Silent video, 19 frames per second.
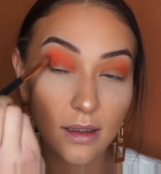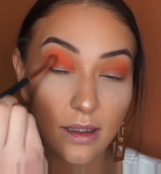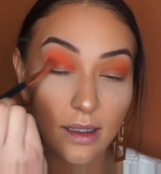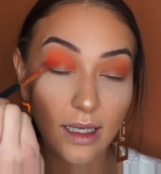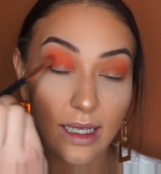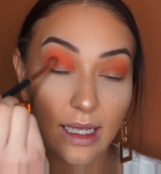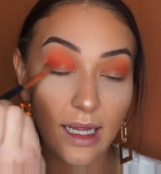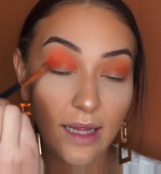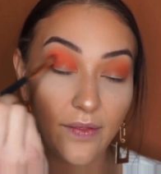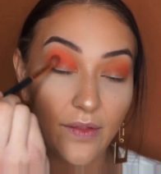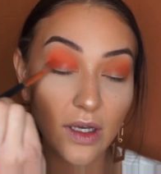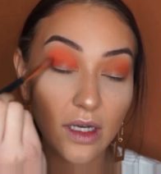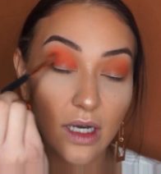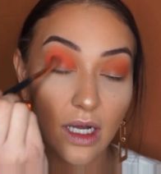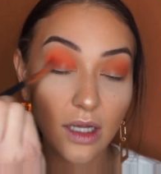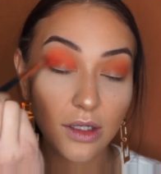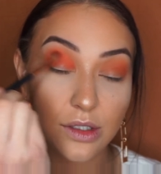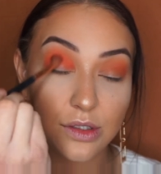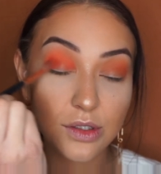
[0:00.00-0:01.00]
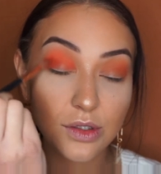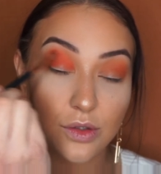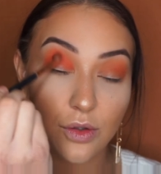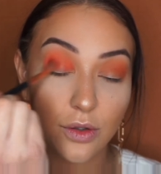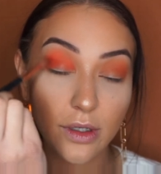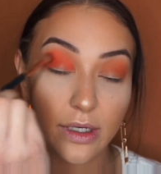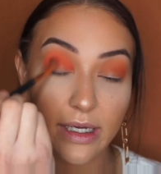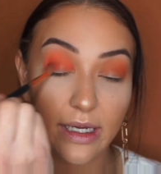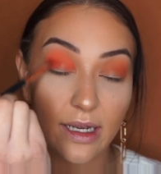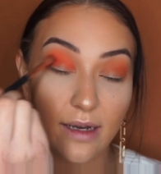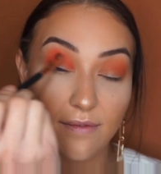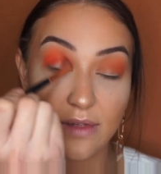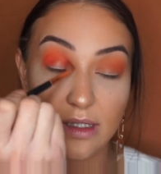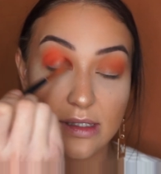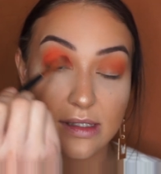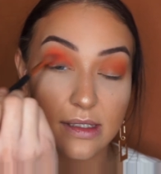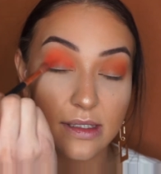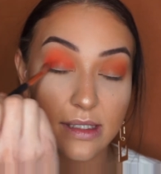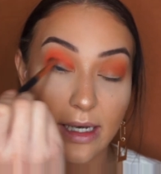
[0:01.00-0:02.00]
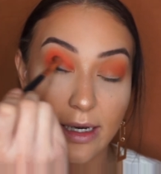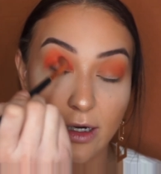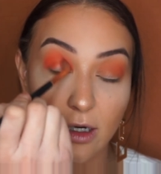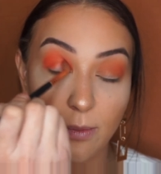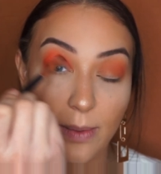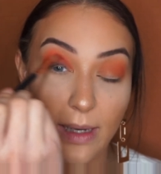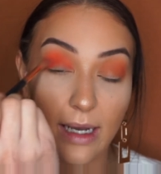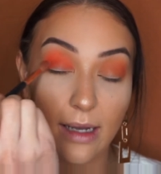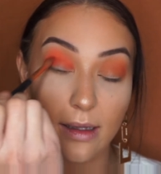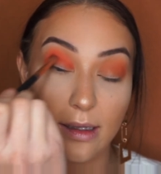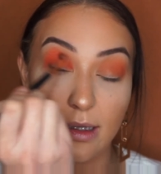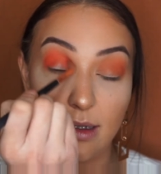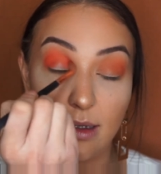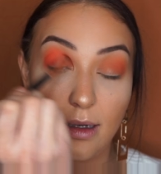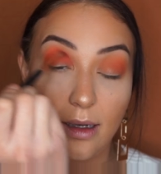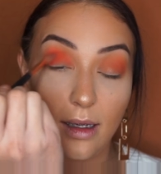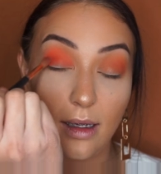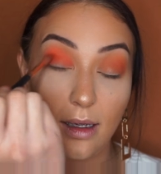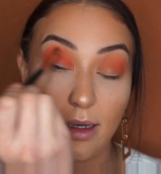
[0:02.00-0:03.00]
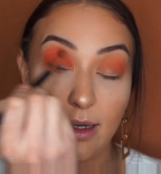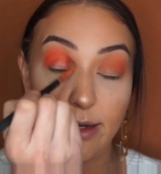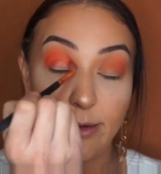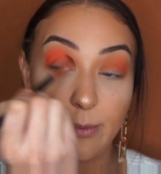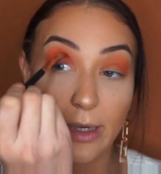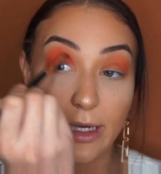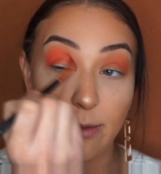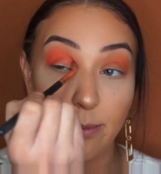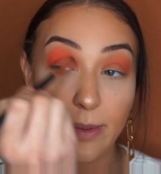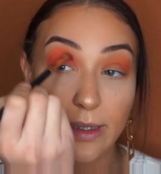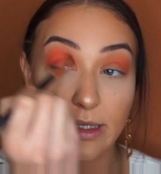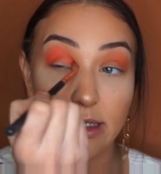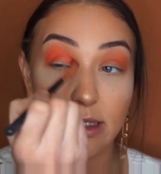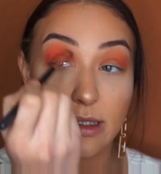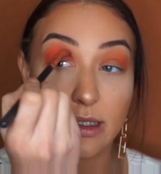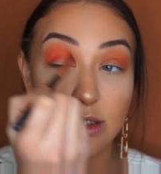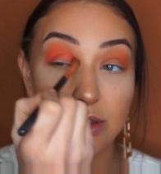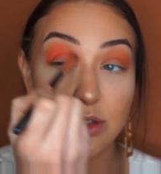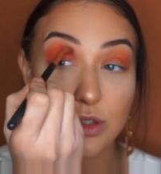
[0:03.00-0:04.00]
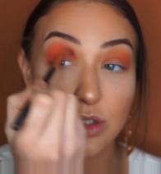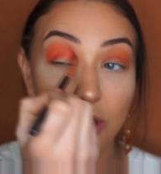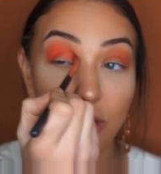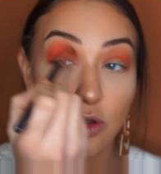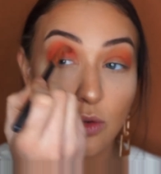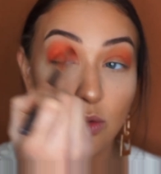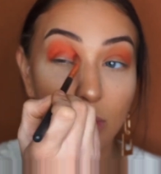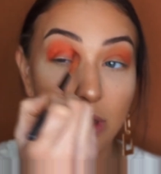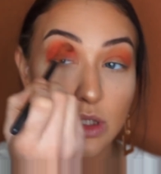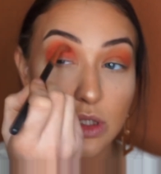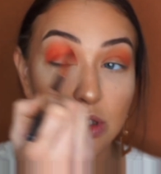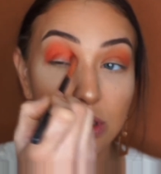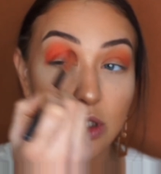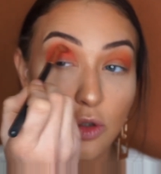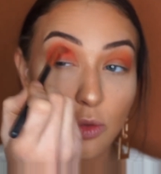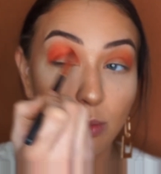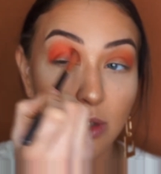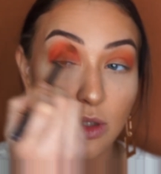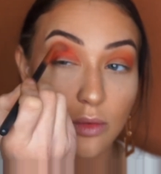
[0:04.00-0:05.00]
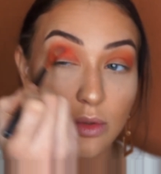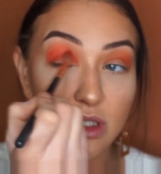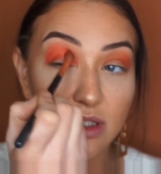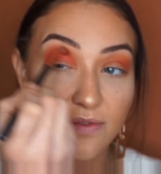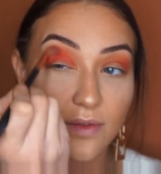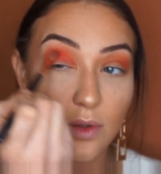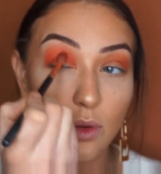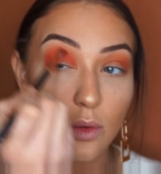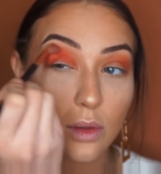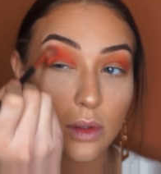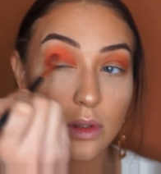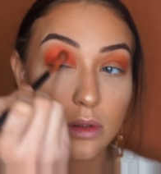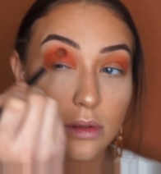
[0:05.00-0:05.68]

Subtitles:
and the color story of this entire palette, in my opinion, is so, so beautiful.